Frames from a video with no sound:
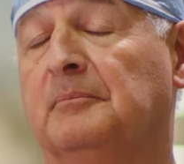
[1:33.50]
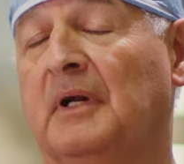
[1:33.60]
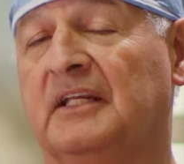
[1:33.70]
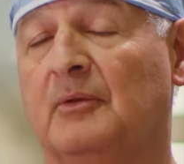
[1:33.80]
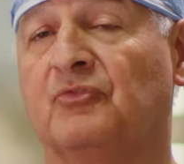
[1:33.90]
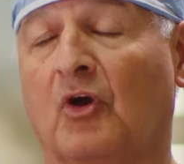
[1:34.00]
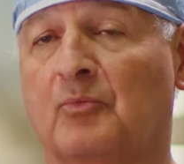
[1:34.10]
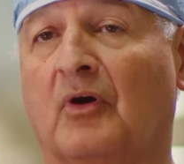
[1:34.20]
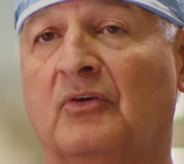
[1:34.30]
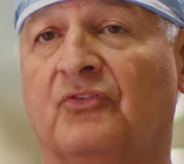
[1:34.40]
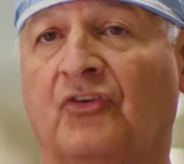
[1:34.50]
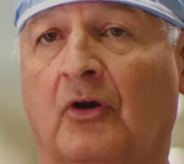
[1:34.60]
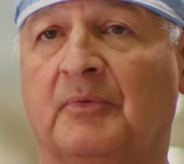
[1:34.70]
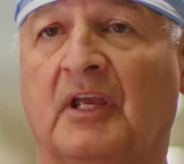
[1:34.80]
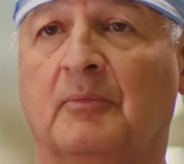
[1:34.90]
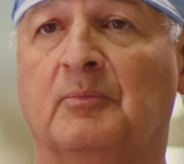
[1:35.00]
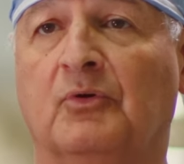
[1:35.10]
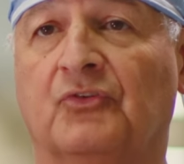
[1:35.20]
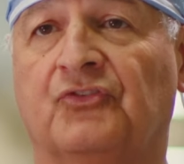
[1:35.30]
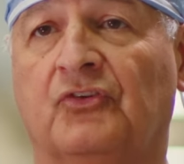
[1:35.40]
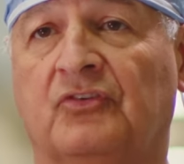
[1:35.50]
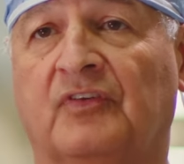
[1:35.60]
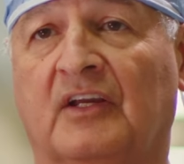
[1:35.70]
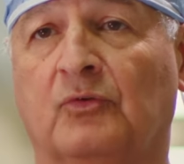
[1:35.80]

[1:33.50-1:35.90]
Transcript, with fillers: My name's Omar Hussamy. I'm a board certified